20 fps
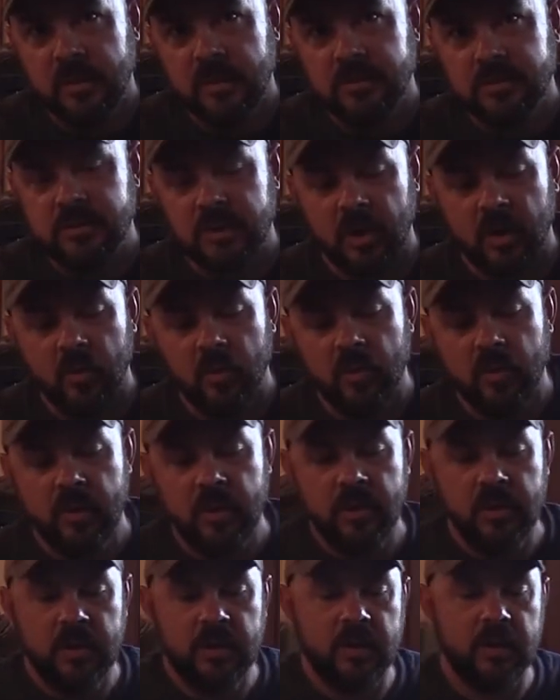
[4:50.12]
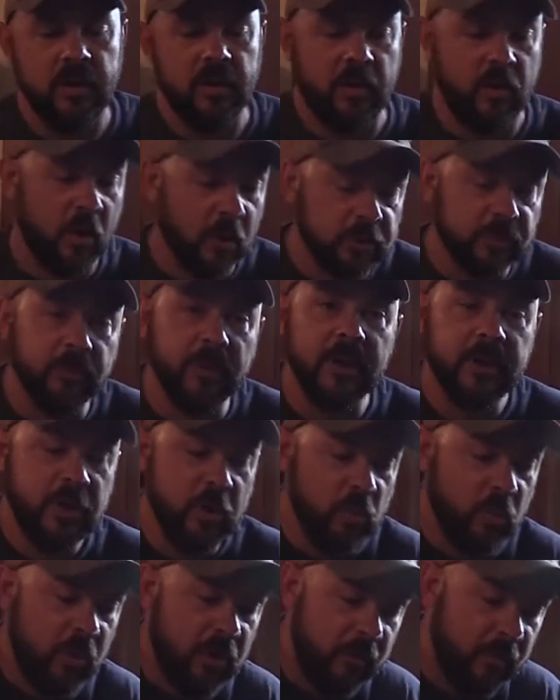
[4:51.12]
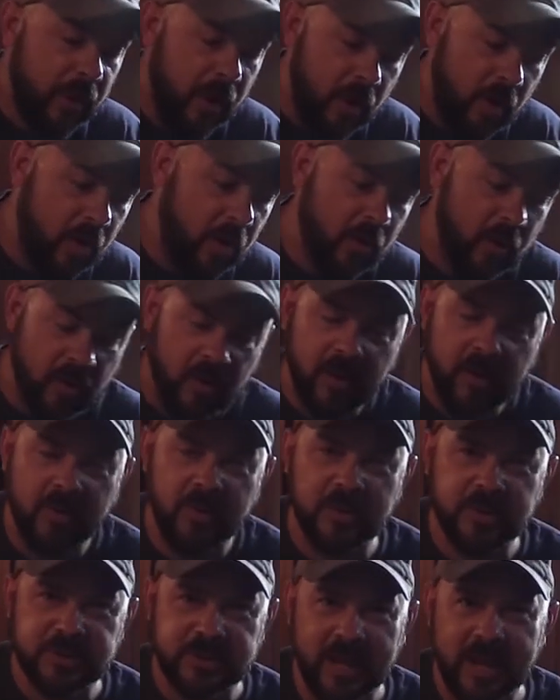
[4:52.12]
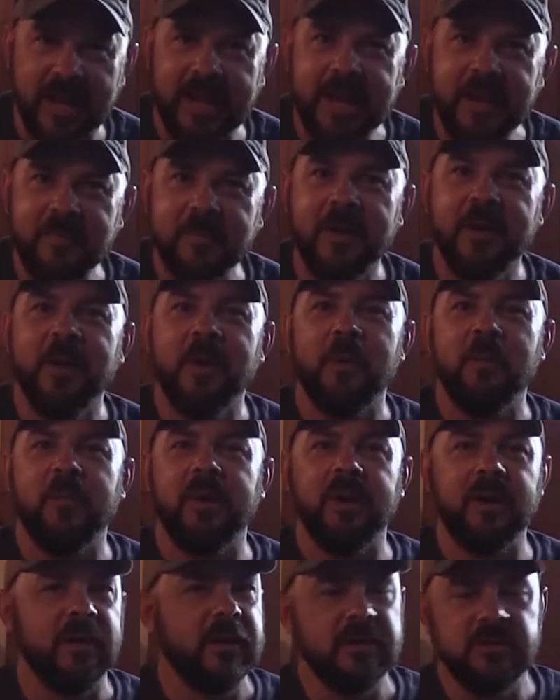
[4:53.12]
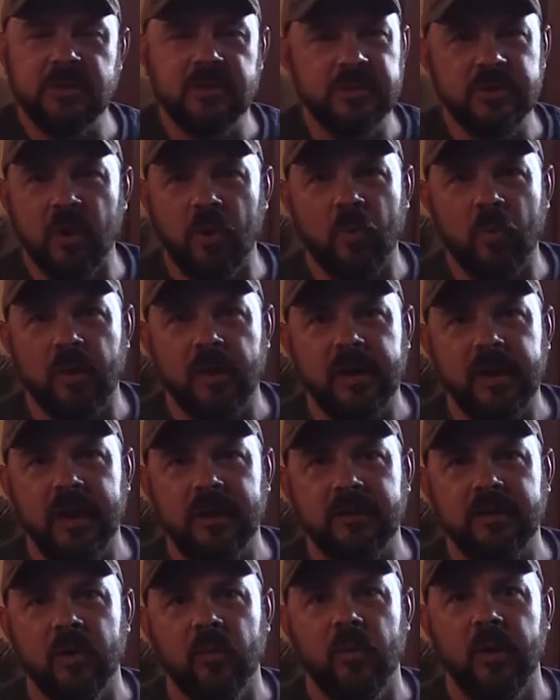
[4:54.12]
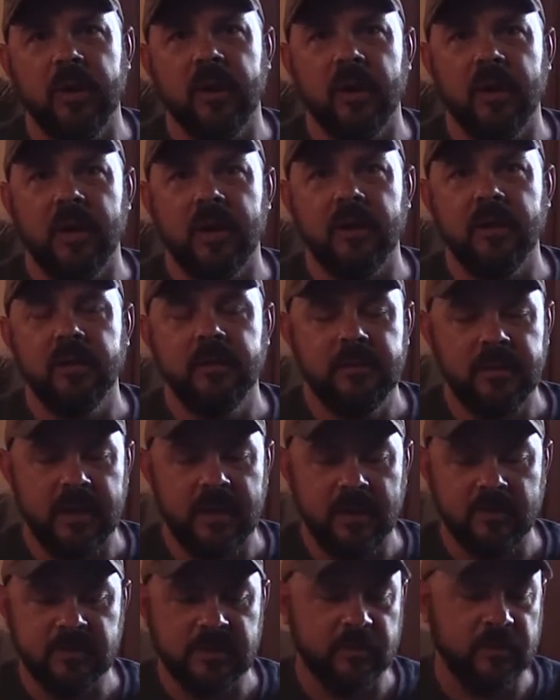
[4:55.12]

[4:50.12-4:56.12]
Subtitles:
So ultimately you want them all the same, but it just don't work out that way a lot of the times.